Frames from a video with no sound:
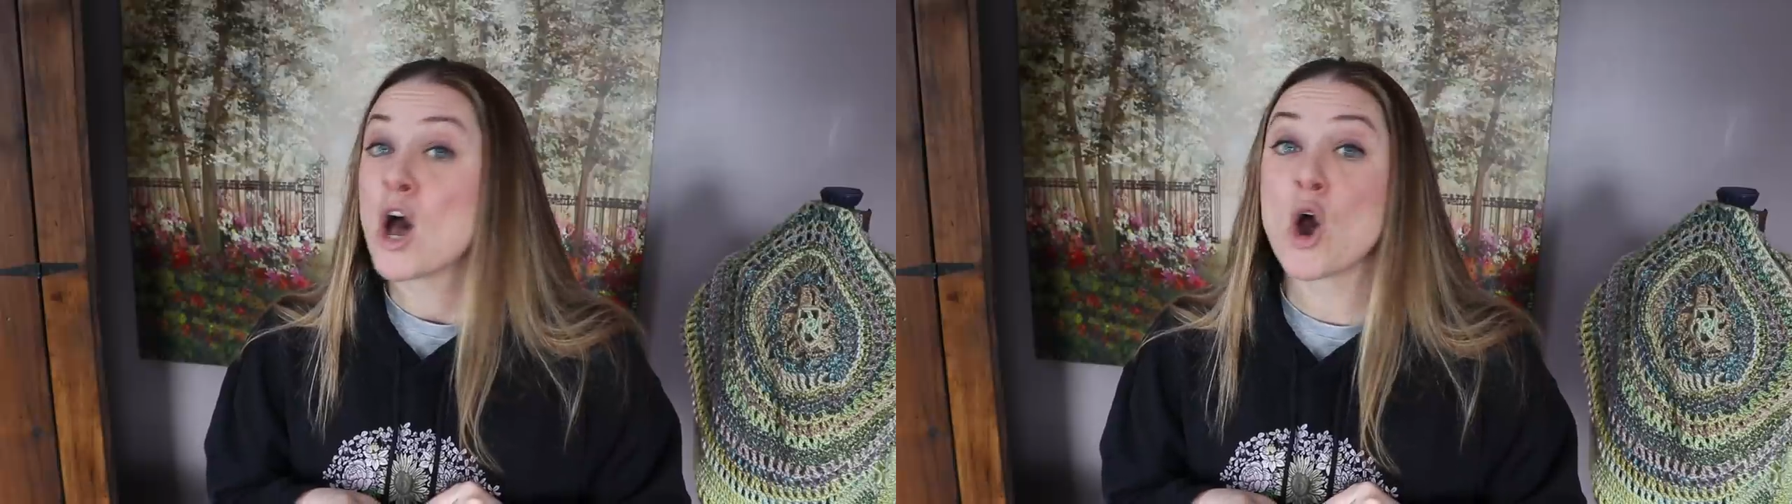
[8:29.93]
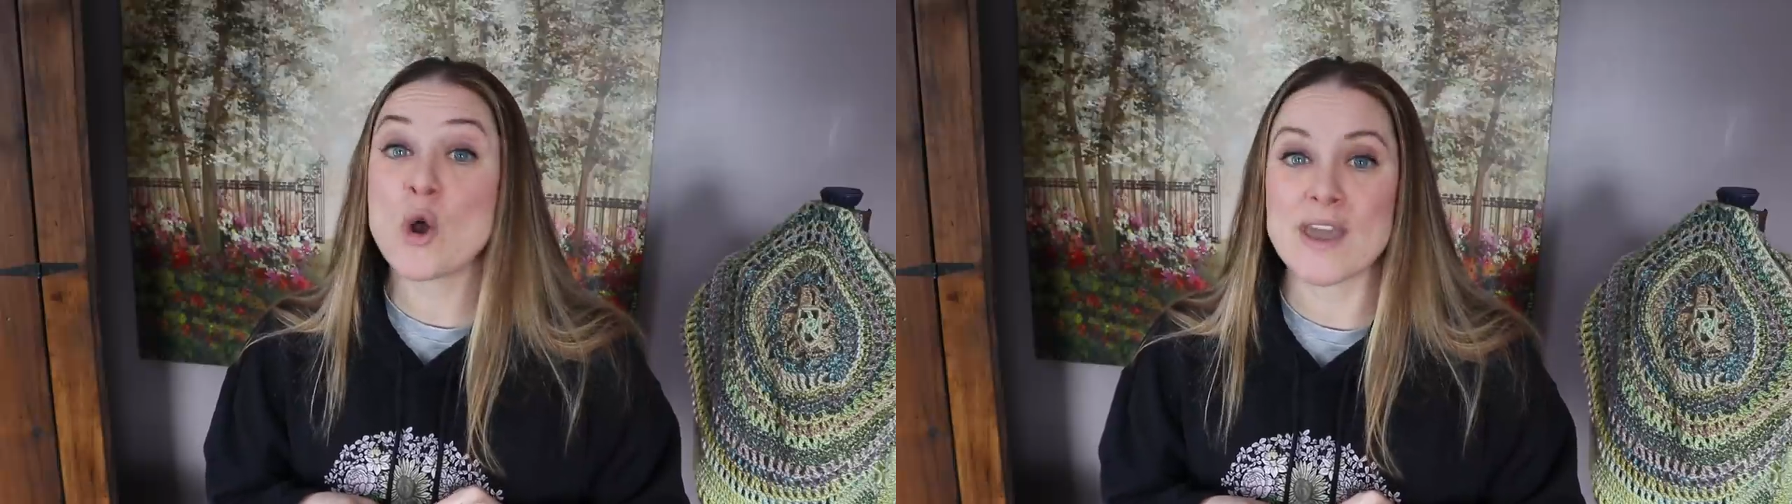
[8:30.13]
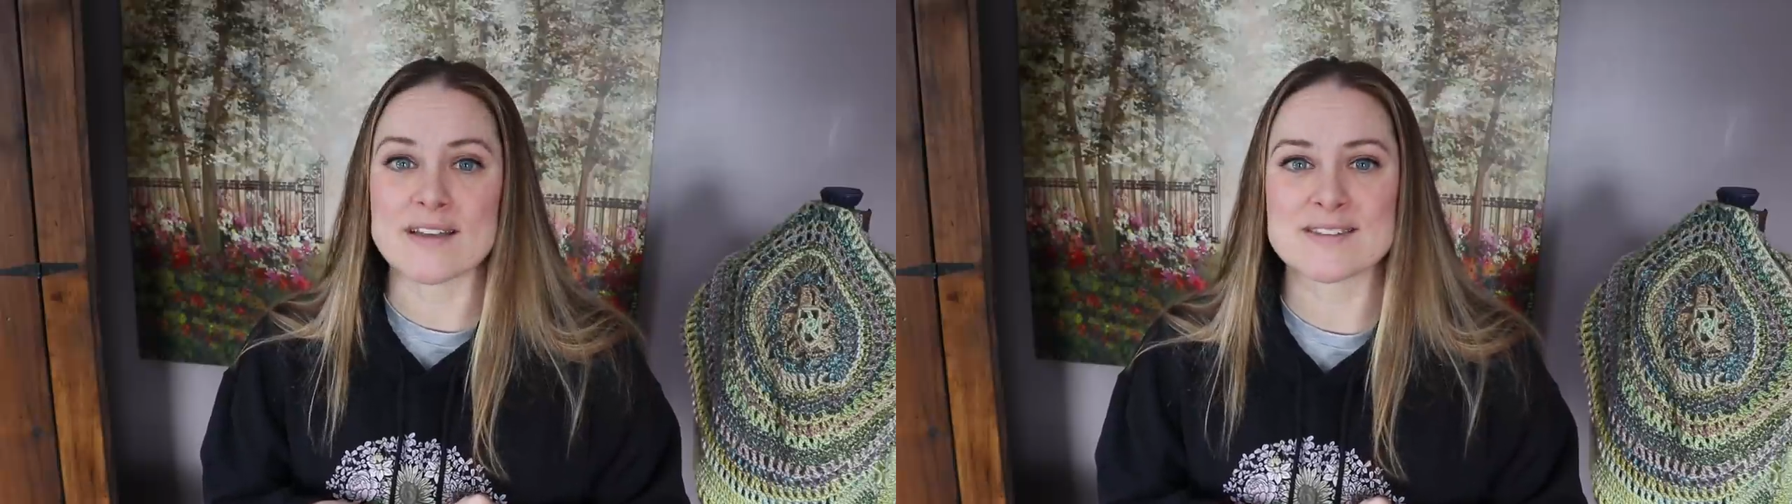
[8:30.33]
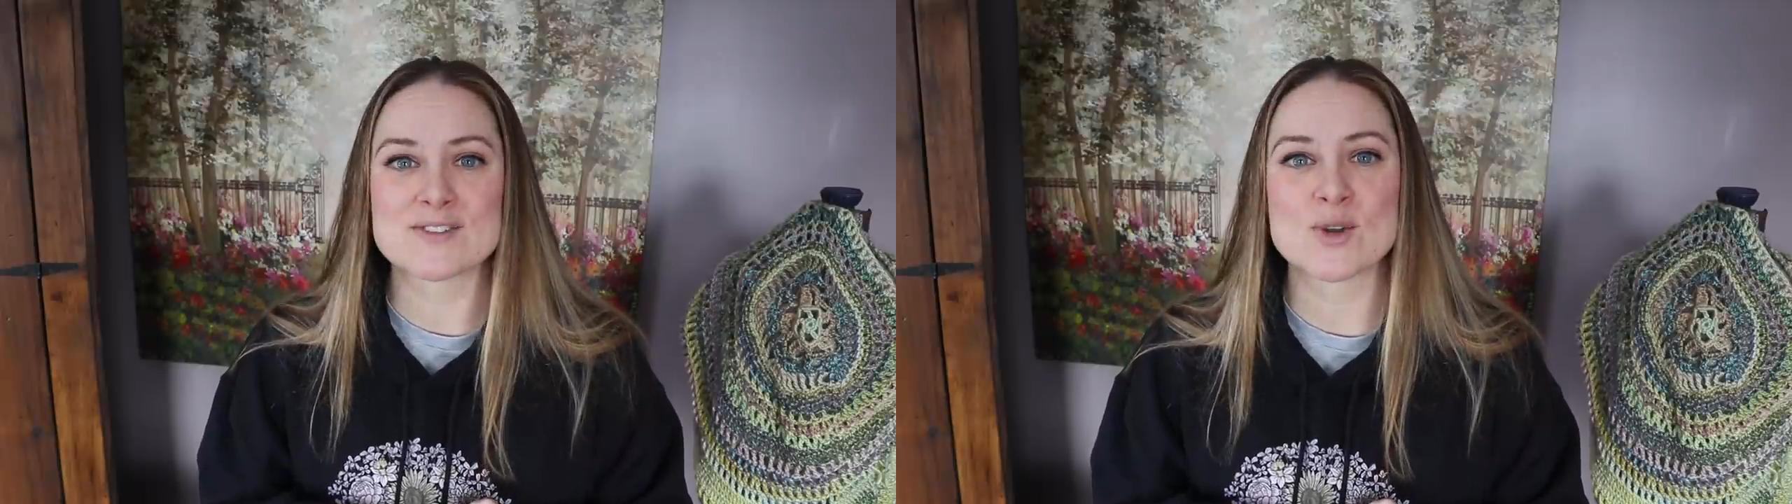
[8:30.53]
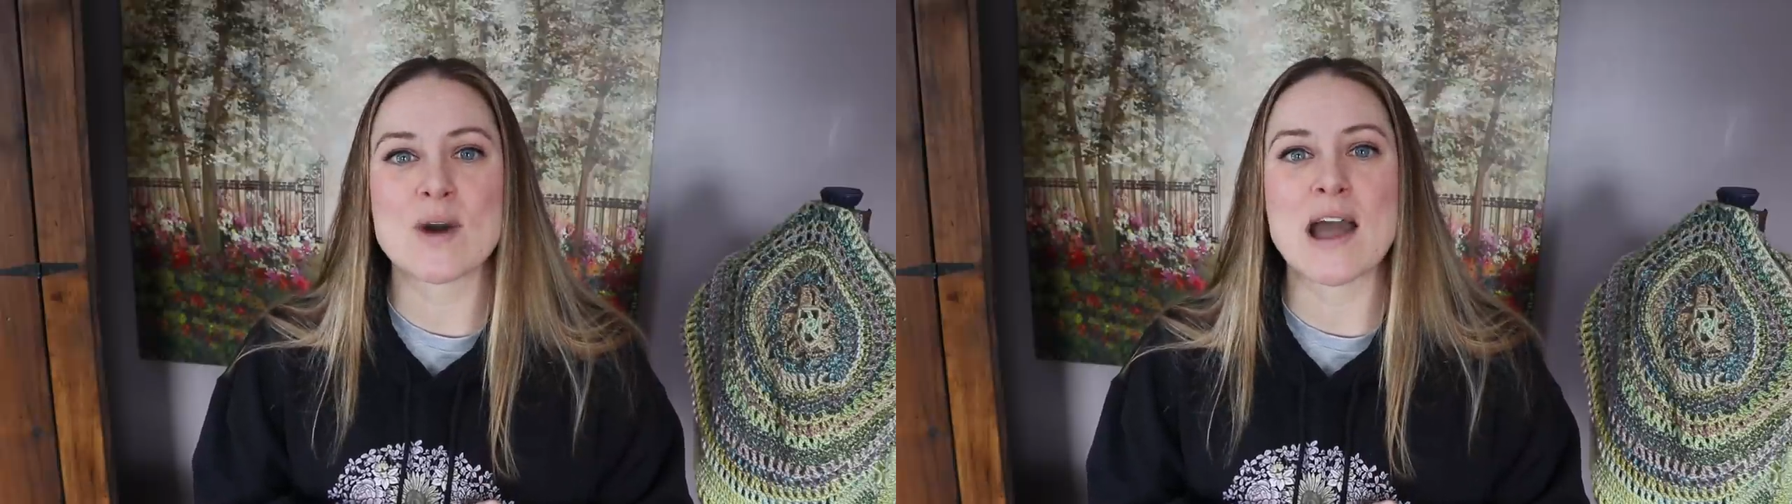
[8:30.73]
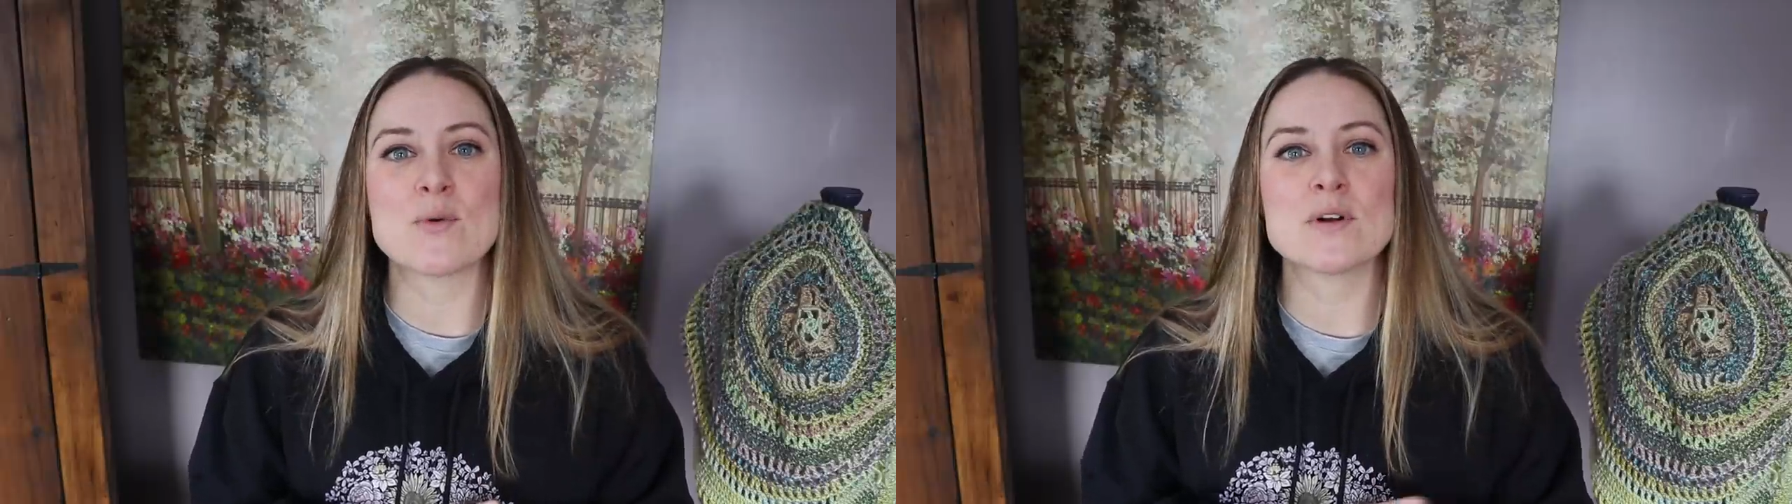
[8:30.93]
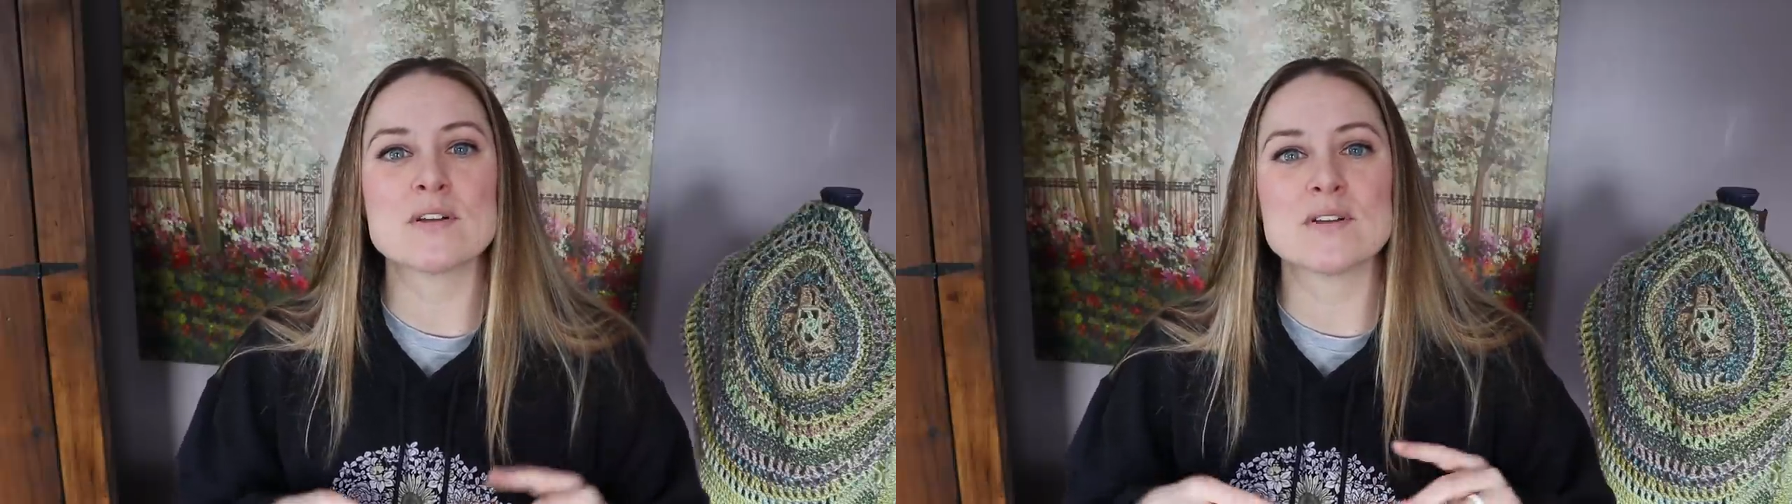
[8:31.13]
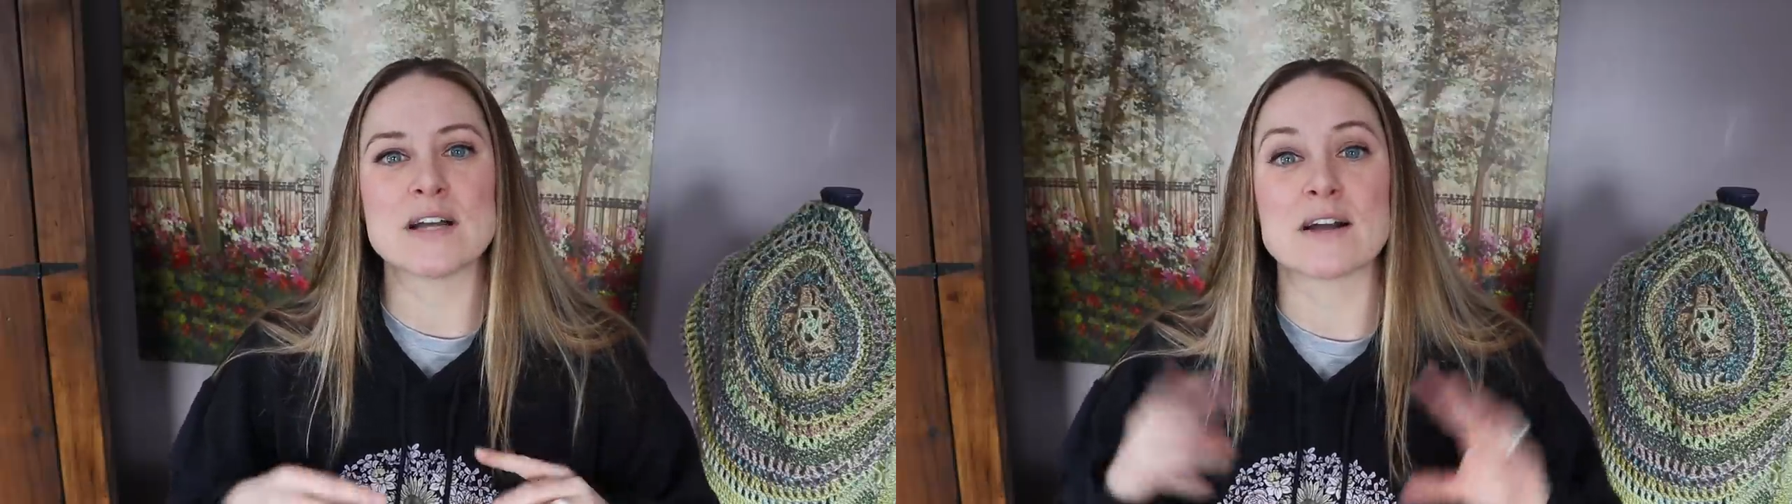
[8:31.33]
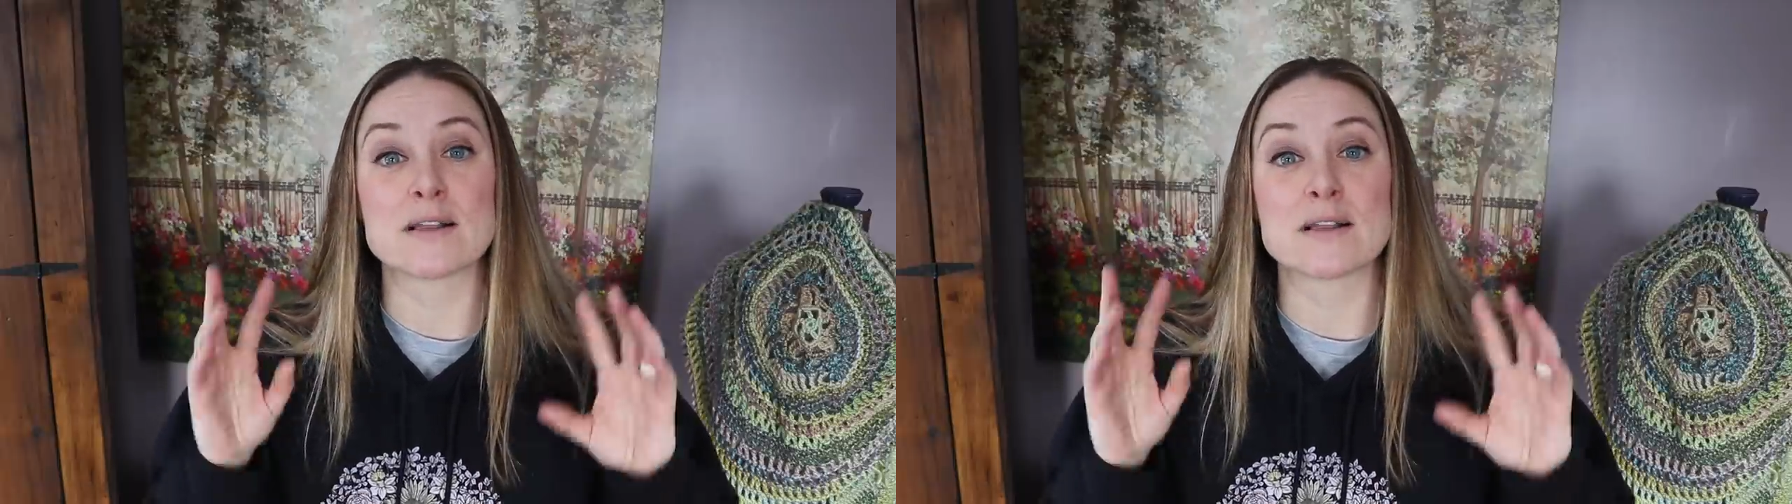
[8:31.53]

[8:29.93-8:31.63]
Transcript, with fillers: Oh yes, so I will uh,